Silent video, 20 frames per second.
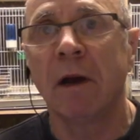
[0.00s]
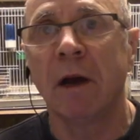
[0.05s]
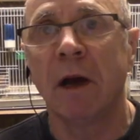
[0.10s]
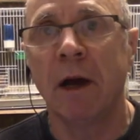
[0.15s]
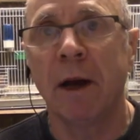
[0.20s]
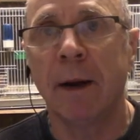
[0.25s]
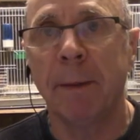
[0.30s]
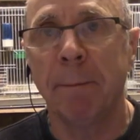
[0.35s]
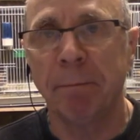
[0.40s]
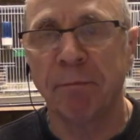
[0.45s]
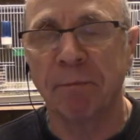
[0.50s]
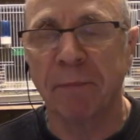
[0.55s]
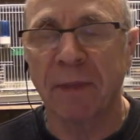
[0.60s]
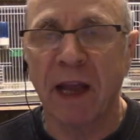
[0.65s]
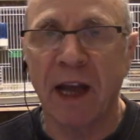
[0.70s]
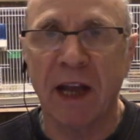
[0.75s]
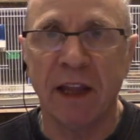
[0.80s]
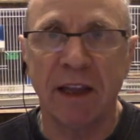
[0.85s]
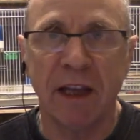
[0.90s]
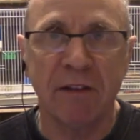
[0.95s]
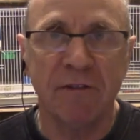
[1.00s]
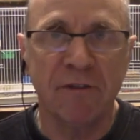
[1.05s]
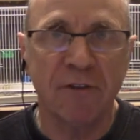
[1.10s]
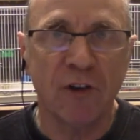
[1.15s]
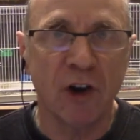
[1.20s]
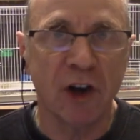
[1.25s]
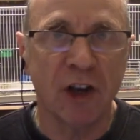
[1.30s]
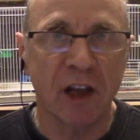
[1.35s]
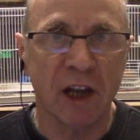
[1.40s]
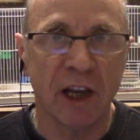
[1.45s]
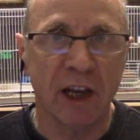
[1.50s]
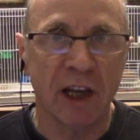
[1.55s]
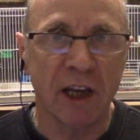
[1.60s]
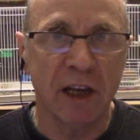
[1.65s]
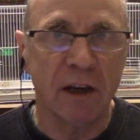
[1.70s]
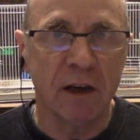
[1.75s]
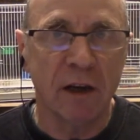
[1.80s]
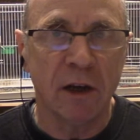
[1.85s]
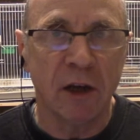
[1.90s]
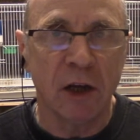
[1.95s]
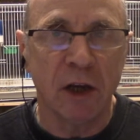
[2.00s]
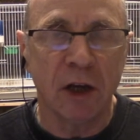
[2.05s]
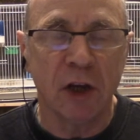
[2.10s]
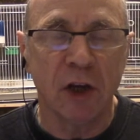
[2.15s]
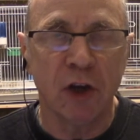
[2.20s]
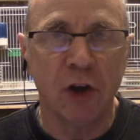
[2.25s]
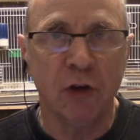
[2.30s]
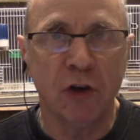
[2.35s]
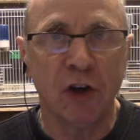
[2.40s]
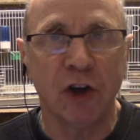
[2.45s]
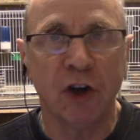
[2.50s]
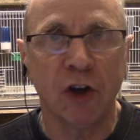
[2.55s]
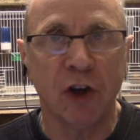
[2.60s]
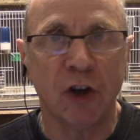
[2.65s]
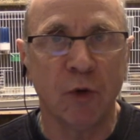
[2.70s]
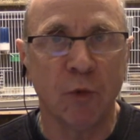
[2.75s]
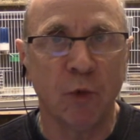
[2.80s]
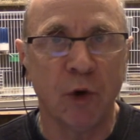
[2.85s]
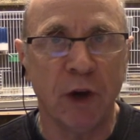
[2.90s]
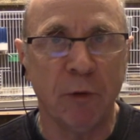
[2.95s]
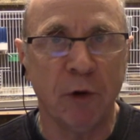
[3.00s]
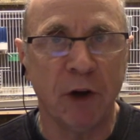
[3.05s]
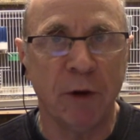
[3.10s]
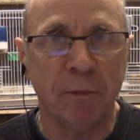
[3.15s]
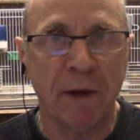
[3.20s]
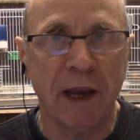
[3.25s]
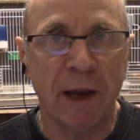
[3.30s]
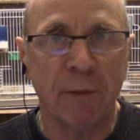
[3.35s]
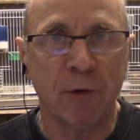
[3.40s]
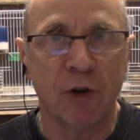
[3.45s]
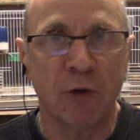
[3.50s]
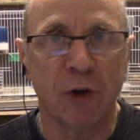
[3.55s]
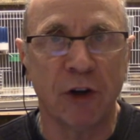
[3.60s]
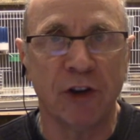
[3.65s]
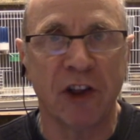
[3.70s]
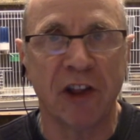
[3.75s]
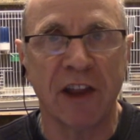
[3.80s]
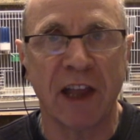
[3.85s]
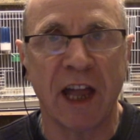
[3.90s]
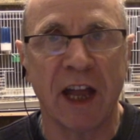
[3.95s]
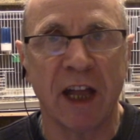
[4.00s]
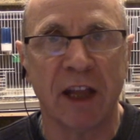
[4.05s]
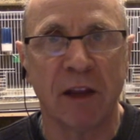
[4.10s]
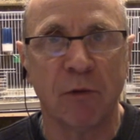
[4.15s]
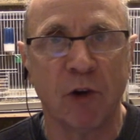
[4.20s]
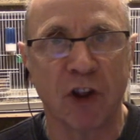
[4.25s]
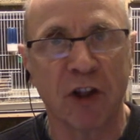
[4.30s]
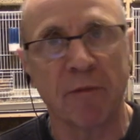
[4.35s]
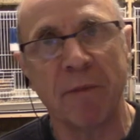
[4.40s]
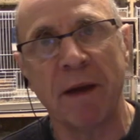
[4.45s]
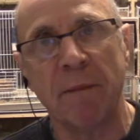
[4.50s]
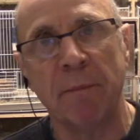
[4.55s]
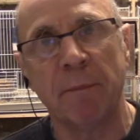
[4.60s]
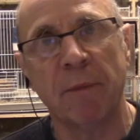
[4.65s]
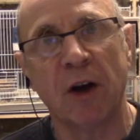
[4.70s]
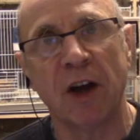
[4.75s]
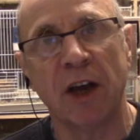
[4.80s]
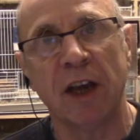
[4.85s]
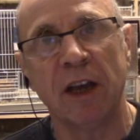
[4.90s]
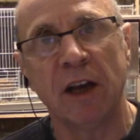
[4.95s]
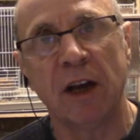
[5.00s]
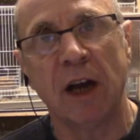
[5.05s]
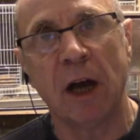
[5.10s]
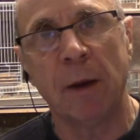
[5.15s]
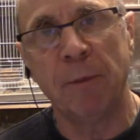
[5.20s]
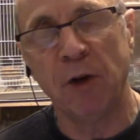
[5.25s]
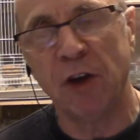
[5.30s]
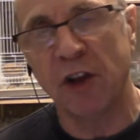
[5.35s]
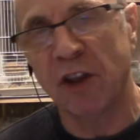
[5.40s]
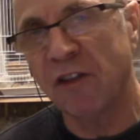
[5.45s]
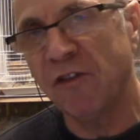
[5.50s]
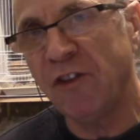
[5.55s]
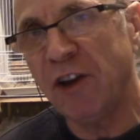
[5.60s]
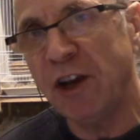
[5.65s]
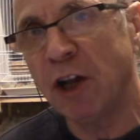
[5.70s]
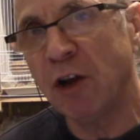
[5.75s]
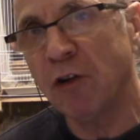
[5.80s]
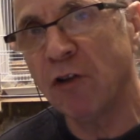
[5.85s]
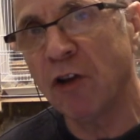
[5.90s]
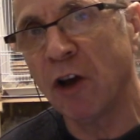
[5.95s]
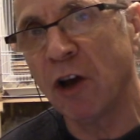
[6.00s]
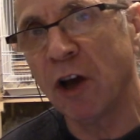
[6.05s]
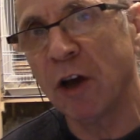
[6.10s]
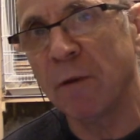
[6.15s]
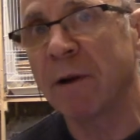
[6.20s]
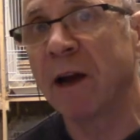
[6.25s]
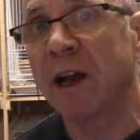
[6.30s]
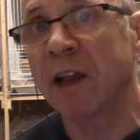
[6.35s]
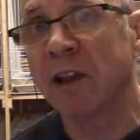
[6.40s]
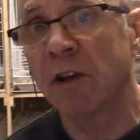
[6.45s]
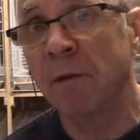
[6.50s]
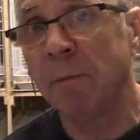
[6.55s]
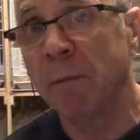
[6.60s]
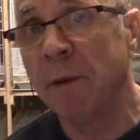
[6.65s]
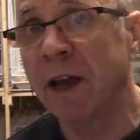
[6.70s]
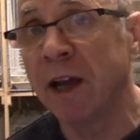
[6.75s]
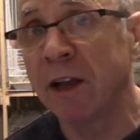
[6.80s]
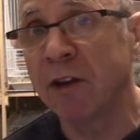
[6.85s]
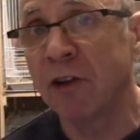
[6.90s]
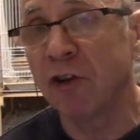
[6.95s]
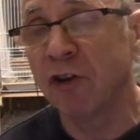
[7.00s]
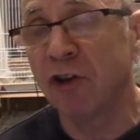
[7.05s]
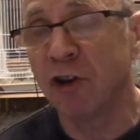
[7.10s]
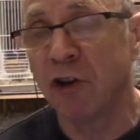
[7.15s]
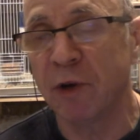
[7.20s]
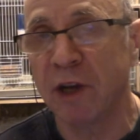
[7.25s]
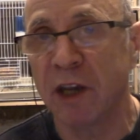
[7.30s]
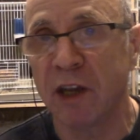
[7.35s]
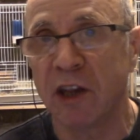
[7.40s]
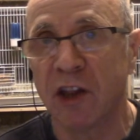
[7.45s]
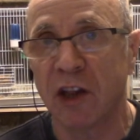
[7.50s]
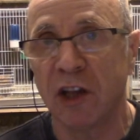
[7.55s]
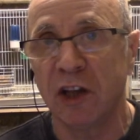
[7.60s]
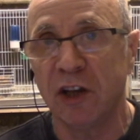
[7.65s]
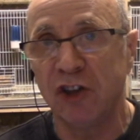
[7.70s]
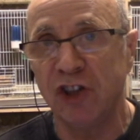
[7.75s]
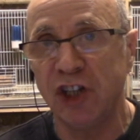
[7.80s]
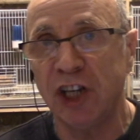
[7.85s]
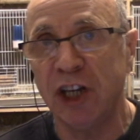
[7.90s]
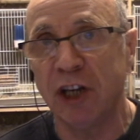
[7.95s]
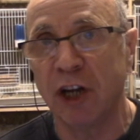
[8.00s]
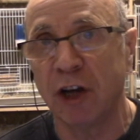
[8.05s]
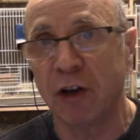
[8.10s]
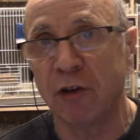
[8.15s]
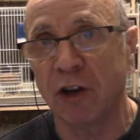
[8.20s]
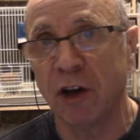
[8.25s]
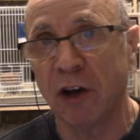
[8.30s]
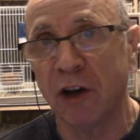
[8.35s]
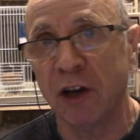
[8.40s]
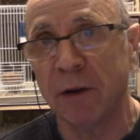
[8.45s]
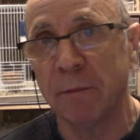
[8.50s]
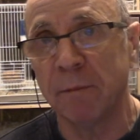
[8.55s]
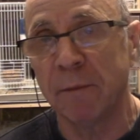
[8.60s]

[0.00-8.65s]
And then finally, we would be able to understand what's meant by a bird's phenotype as compared to its genotype.